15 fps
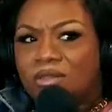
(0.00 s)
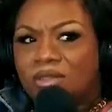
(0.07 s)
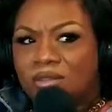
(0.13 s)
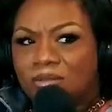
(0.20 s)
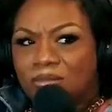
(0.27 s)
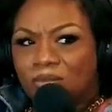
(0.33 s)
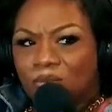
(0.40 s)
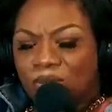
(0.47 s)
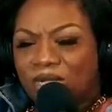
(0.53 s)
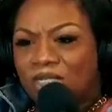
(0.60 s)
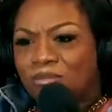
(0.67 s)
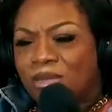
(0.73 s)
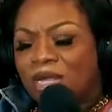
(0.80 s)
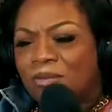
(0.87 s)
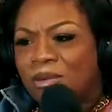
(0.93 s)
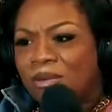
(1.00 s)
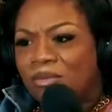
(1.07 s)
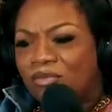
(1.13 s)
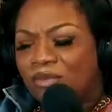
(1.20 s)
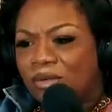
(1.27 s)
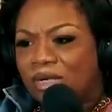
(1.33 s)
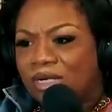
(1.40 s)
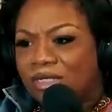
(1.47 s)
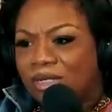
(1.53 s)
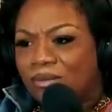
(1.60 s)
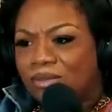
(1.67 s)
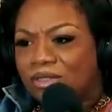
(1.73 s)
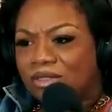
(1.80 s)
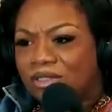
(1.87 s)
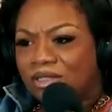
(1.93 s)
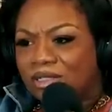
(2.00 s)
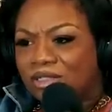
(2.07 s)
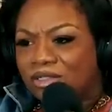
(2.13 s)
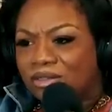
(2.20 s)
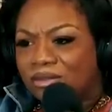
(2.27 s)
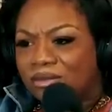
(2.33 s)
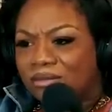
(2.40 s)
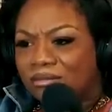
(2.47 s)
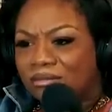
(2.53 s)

So we as black people feel like that was intentional. Right.